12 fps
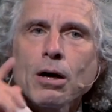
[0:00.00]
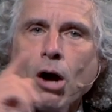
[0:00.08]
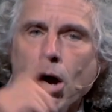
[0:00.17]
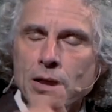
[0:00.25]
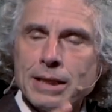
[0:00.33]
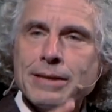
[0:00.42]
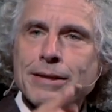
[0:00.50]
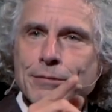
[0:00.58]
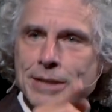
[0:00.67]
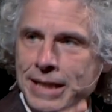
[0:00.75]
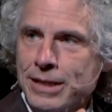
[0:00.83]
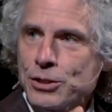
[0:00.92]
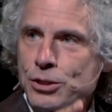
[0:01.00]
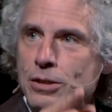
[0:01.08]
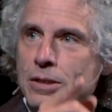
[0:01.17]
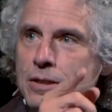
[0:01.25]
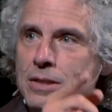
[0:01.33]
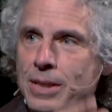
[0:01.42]
calling their
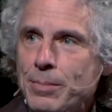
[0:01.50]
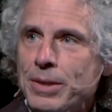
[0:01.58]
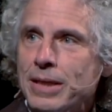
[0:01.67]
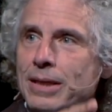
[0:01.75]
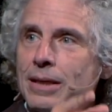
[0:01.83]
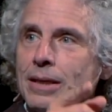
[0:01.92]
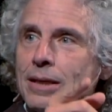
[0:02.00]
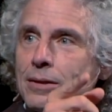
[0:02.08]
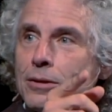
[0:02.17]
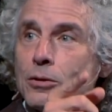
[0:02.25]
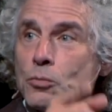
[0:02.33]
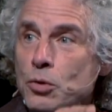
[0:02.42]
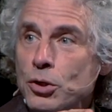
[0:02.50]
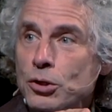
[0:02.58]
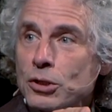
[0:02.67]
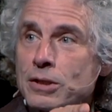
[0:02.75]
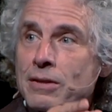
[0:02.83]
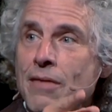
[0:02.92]
attention to something in the
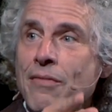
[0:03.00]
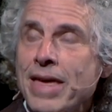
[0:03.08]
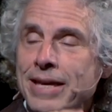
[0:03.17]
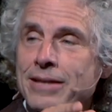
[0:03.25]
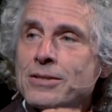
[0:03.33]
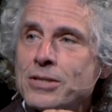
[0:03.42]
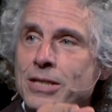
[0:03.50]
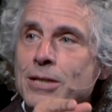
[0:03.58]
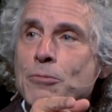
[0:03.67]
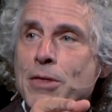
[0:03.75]
world that they can see